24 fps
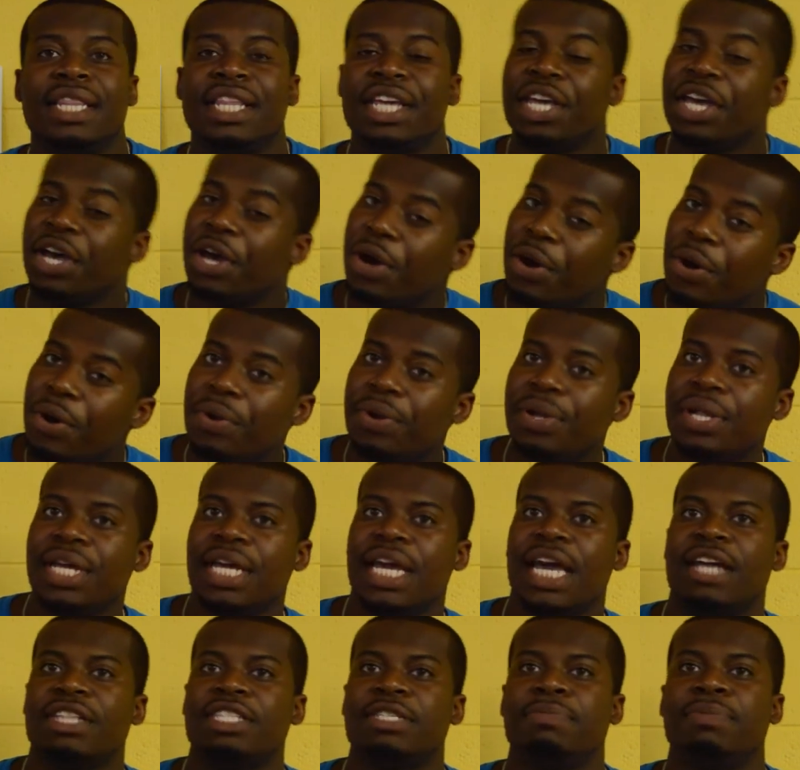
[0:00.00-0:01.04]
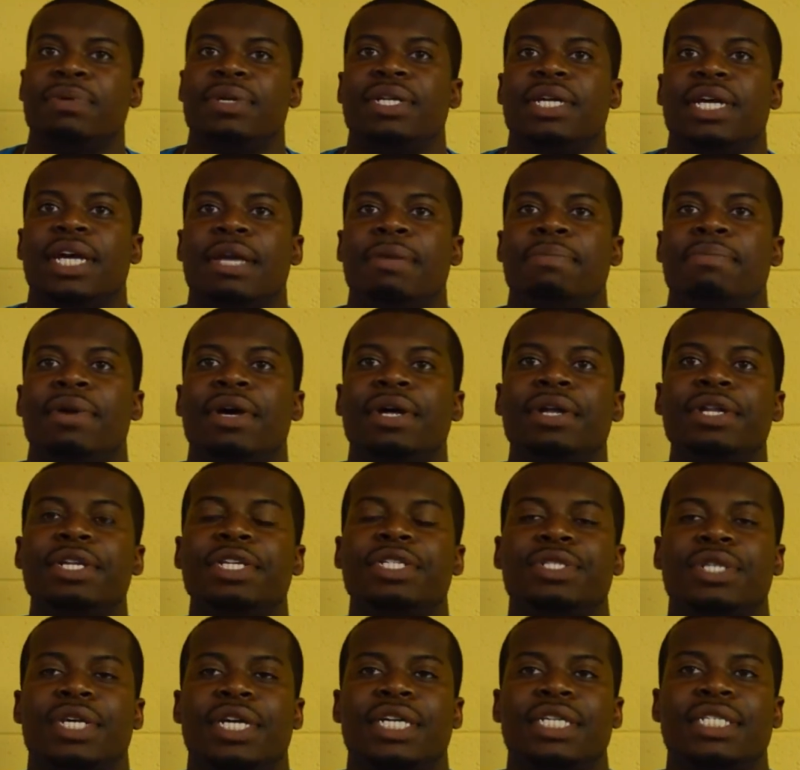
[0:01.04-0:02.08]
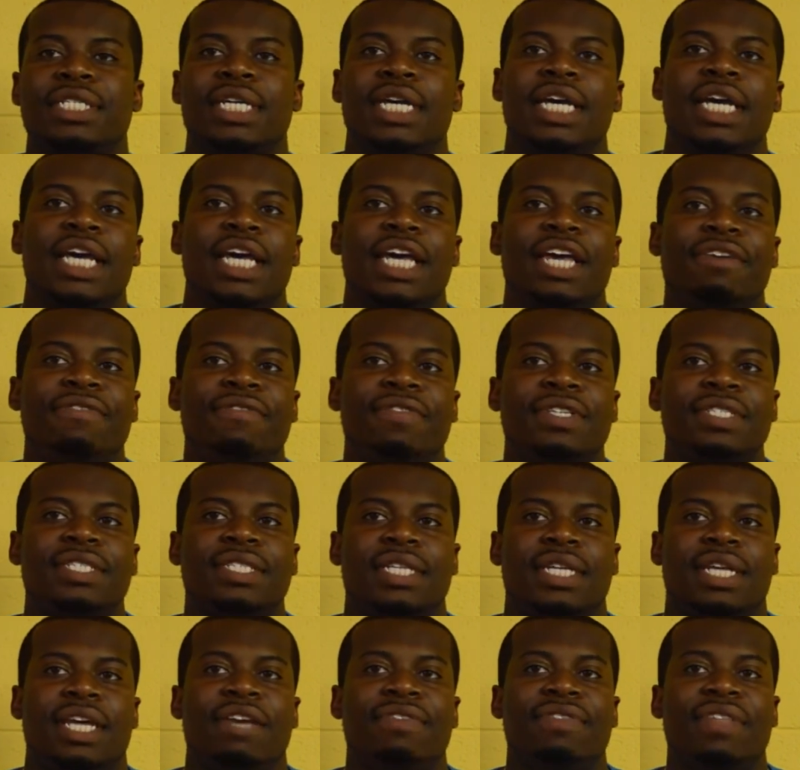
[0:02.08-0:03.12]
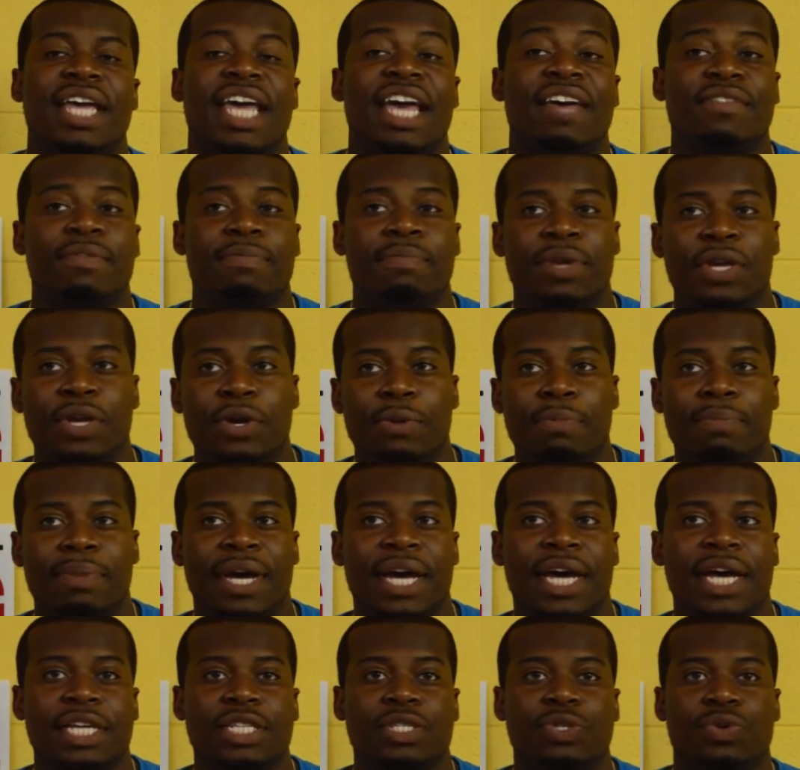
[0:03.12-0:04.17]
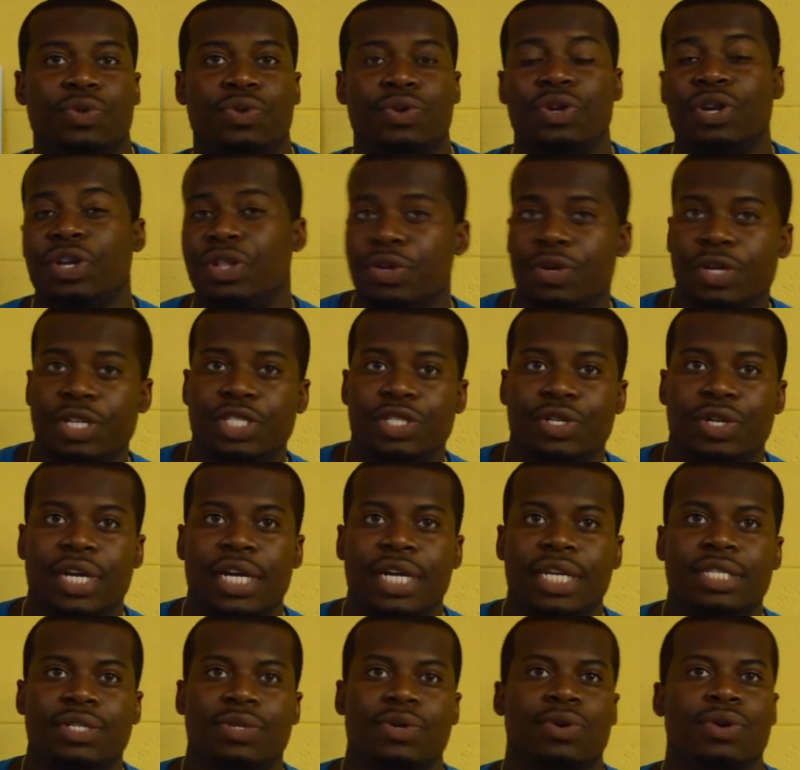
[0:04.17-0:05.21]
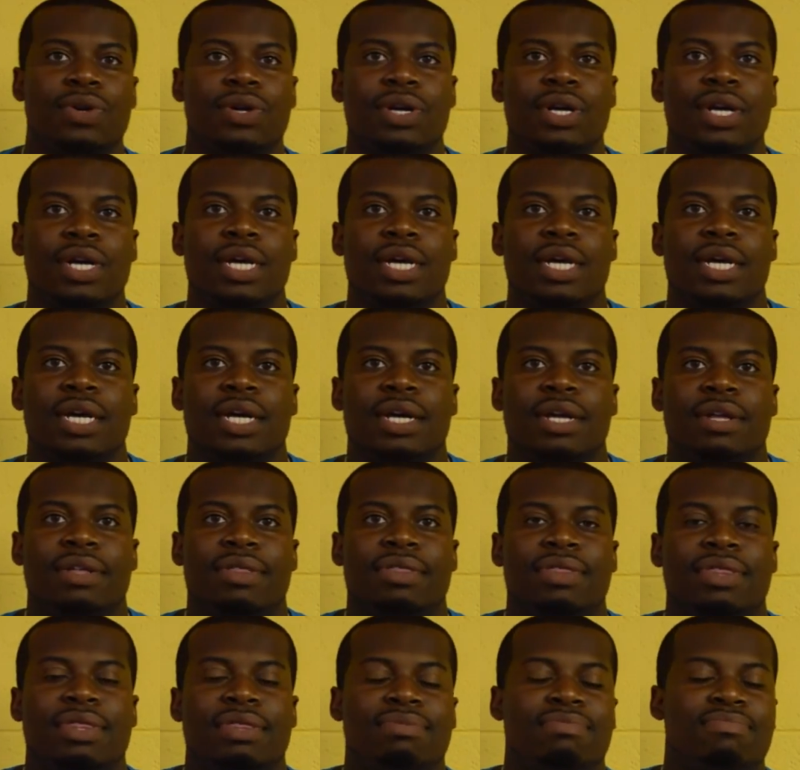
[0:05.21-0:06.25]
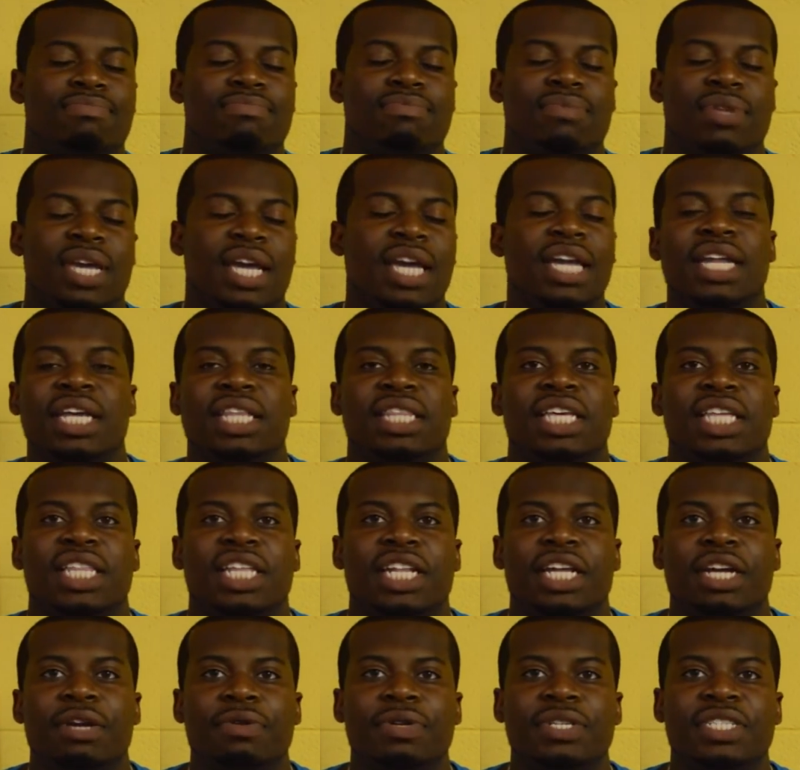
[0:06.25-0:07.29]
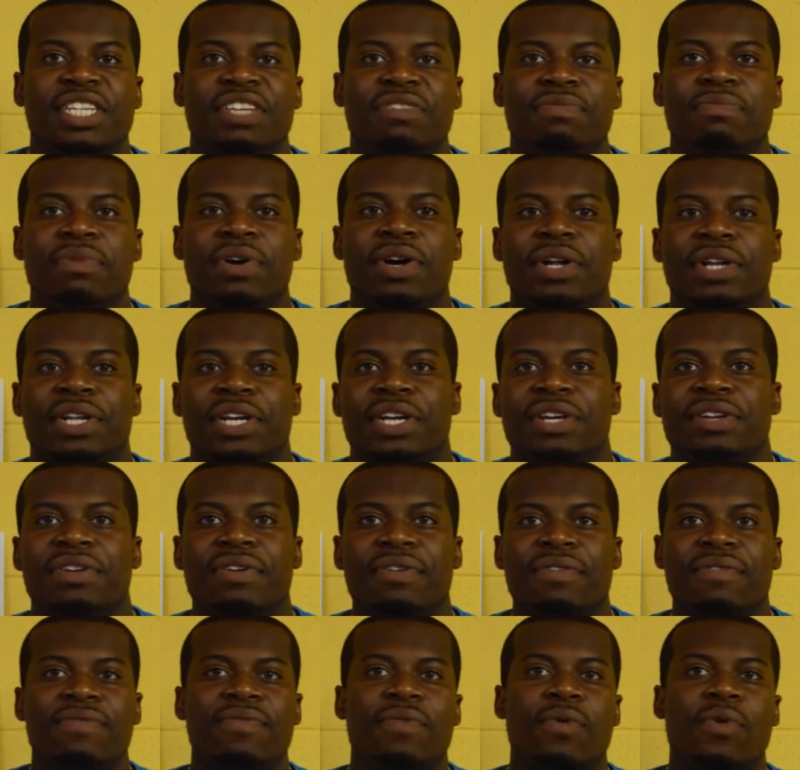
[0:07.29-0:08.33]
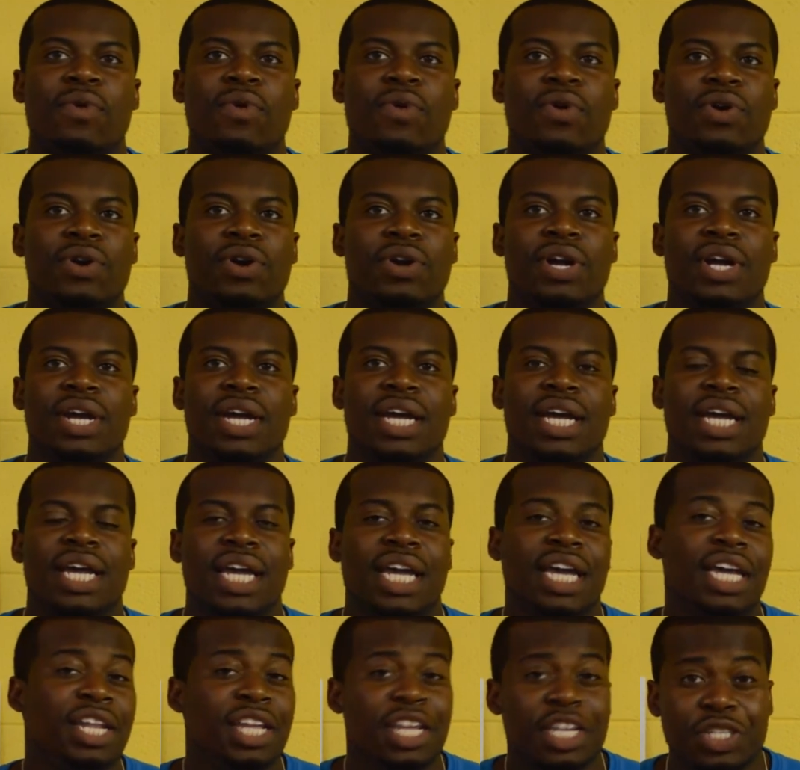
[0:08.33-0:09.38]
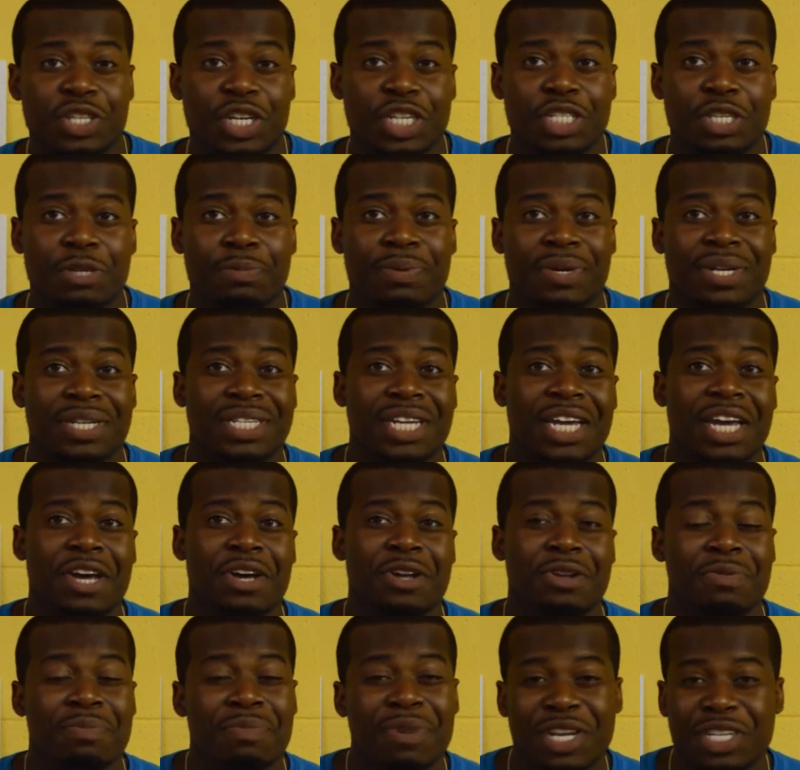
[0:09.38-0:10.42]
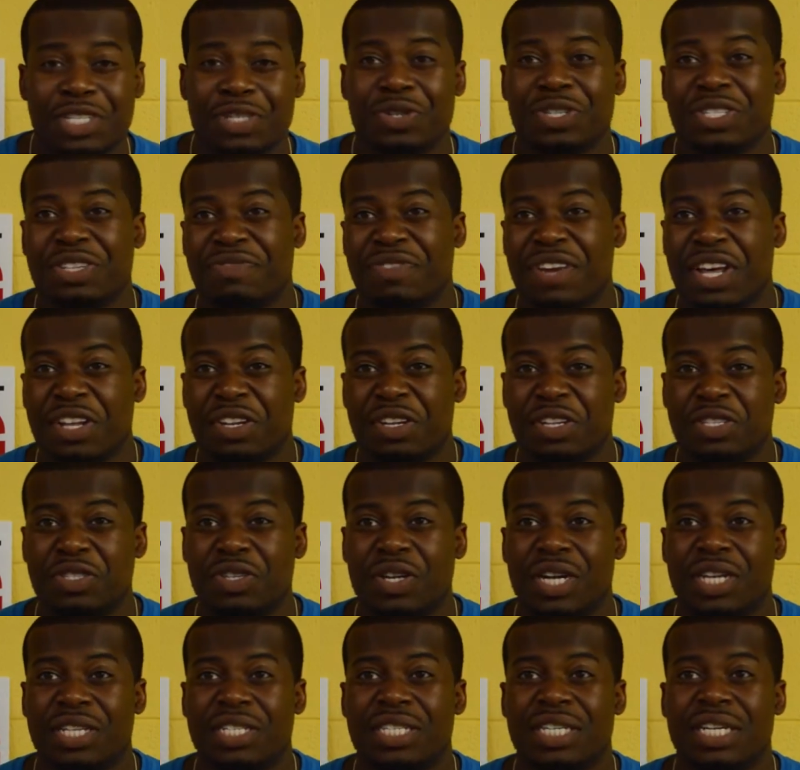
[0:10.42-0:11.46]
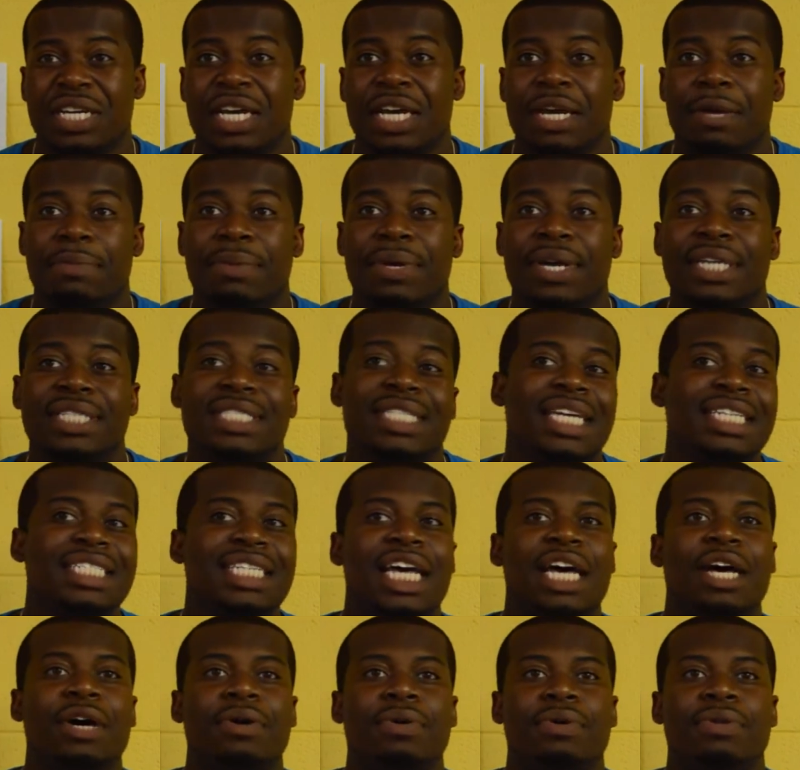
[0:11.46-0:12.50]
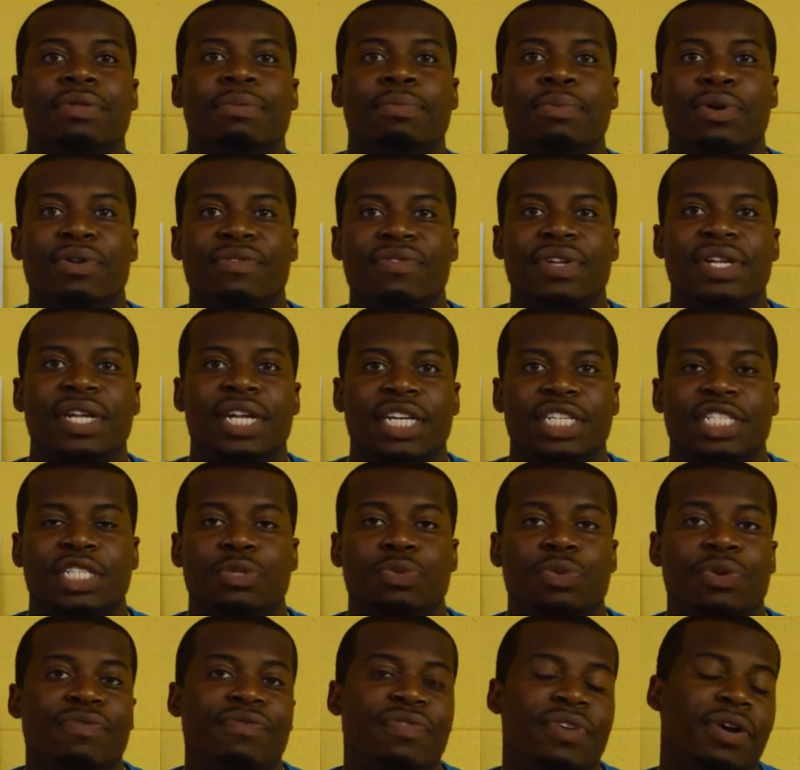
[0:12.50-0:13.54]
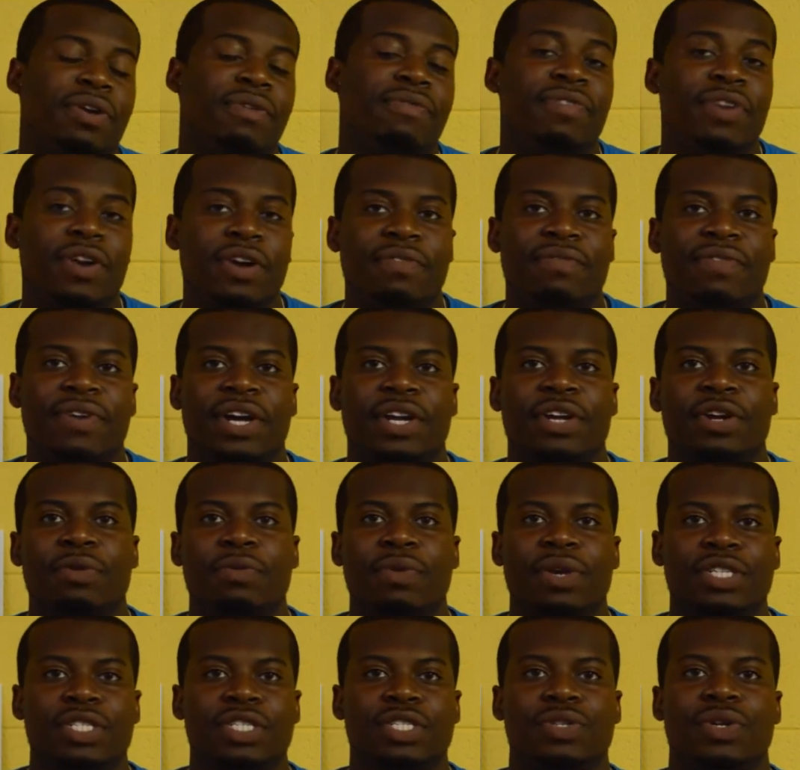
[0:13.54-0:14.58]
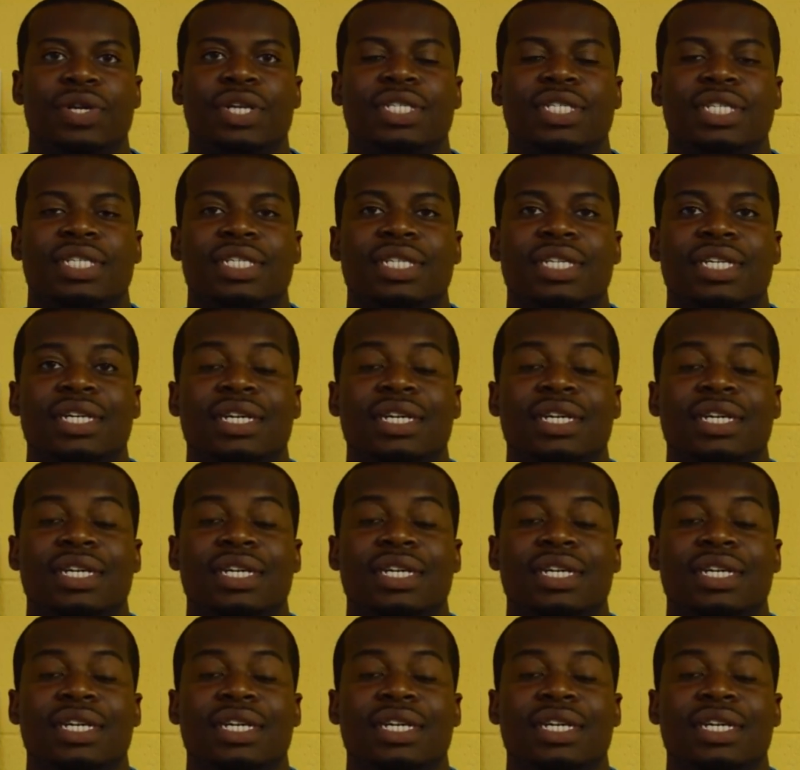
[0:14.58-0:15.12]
They only have to put a mailing address if they have a P.O. box or another address or anything that they receive mail in. For any address you put down, make sure it's a valid address because that's how the Board of Elections will verify your registration.